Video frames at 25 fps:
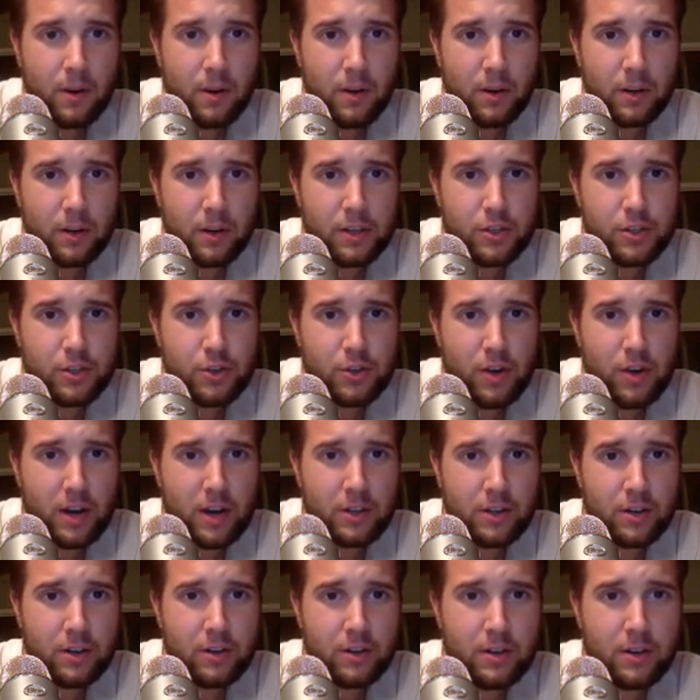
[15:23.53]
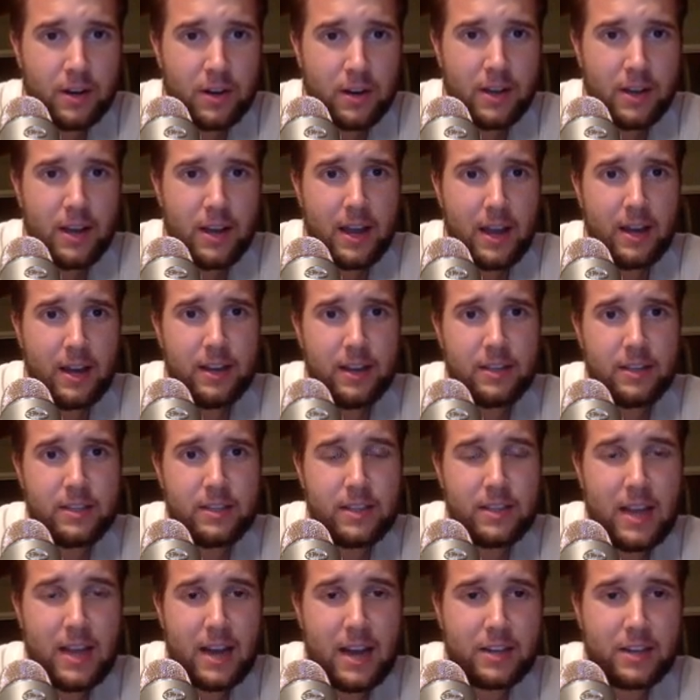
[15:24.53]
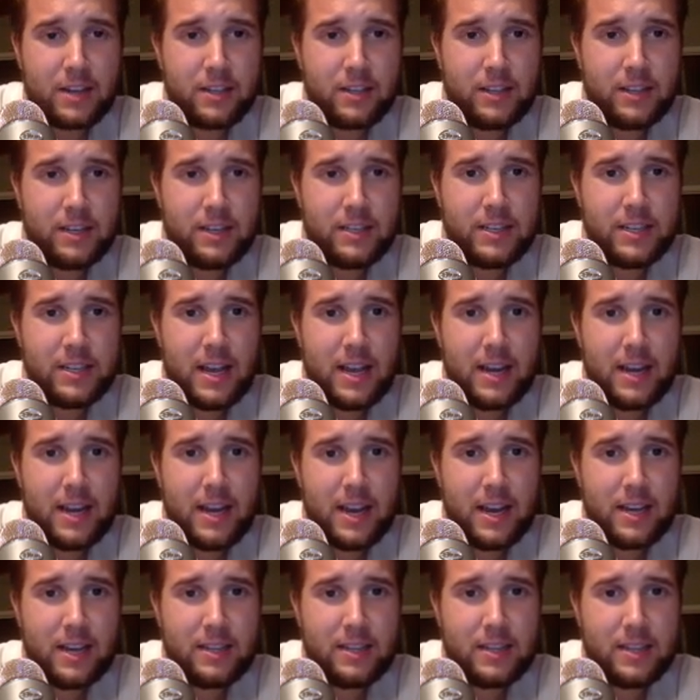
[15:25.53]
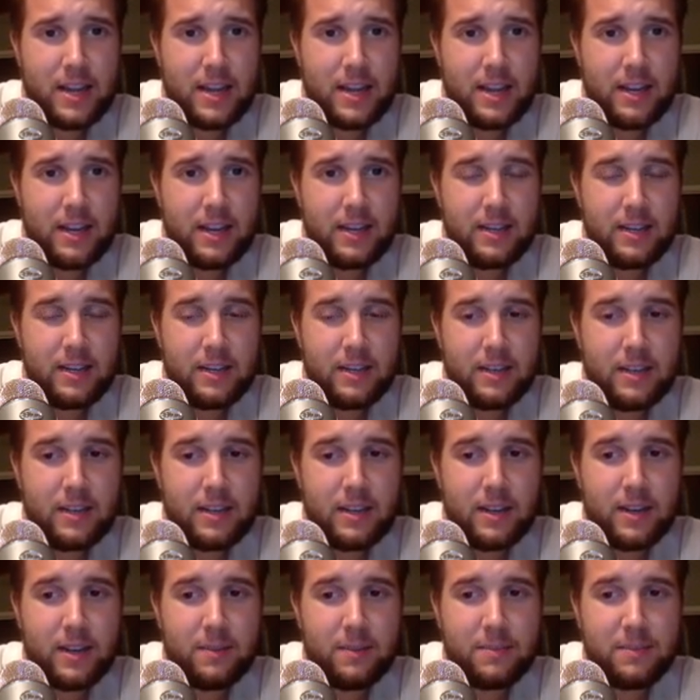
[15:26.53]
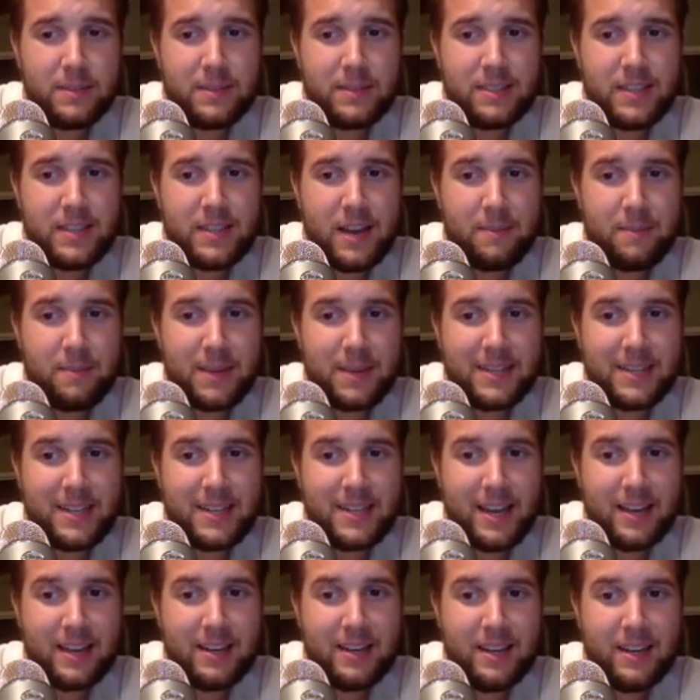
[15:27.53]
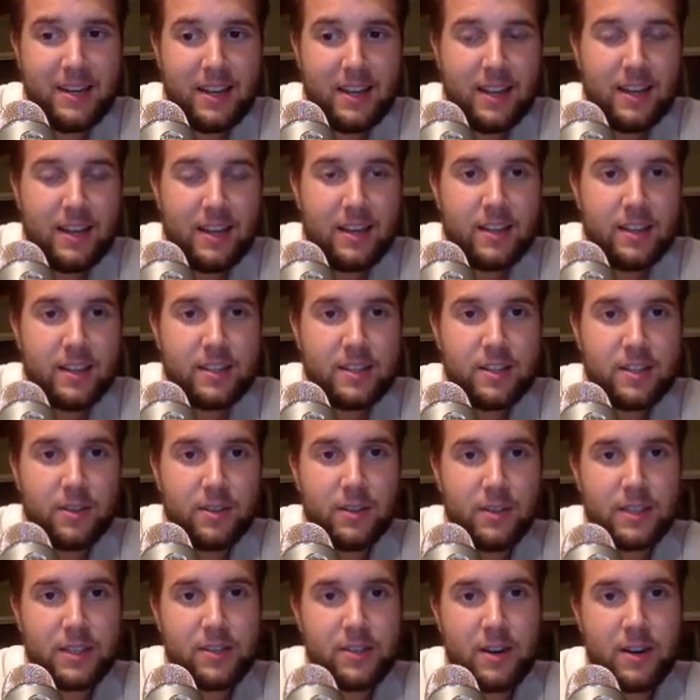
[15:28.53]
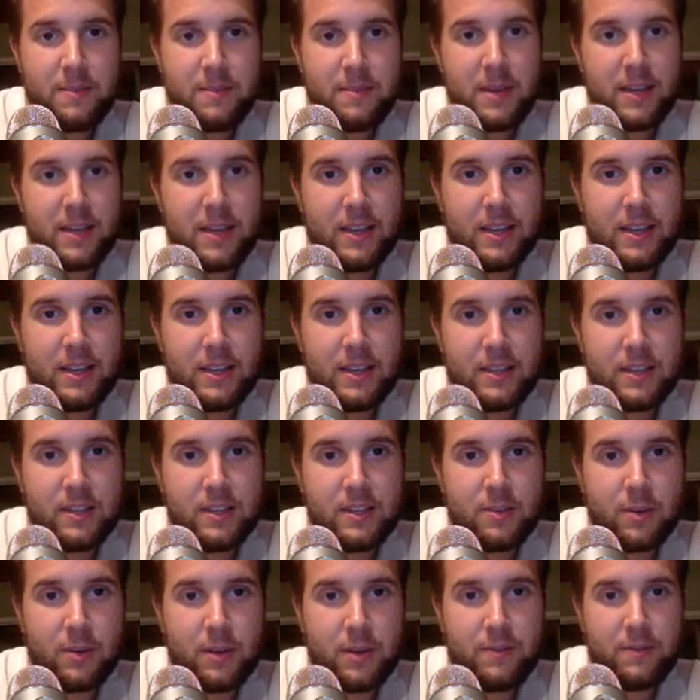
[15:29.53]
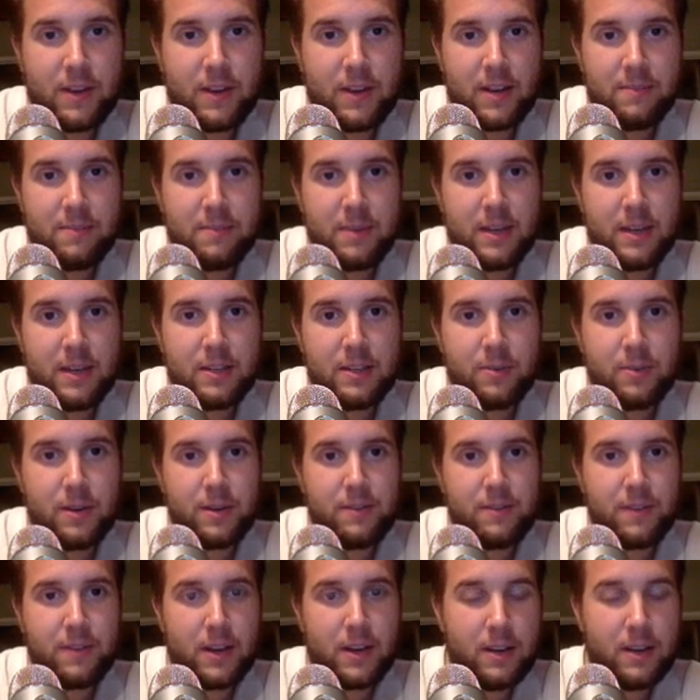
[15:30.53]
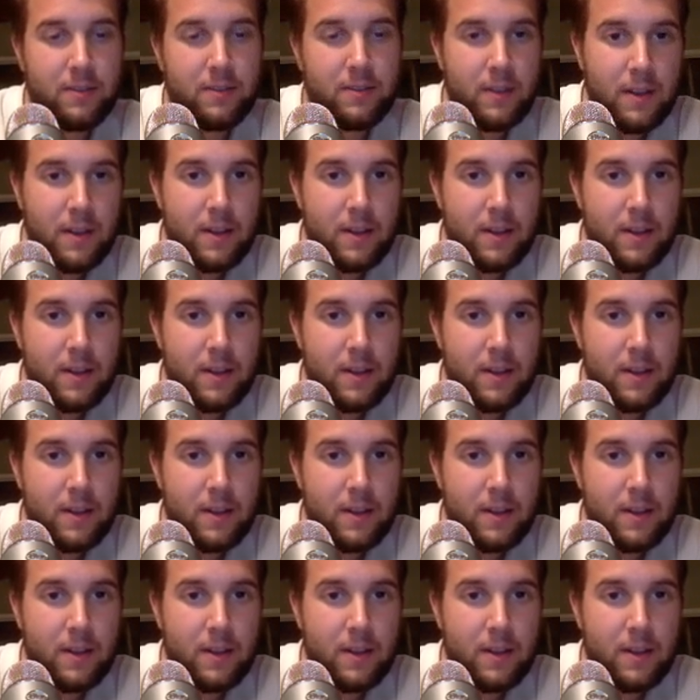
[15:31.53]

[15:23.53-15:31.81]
constructor, and it's actually set as a 10 by 10. So let's try making it 25 by 25.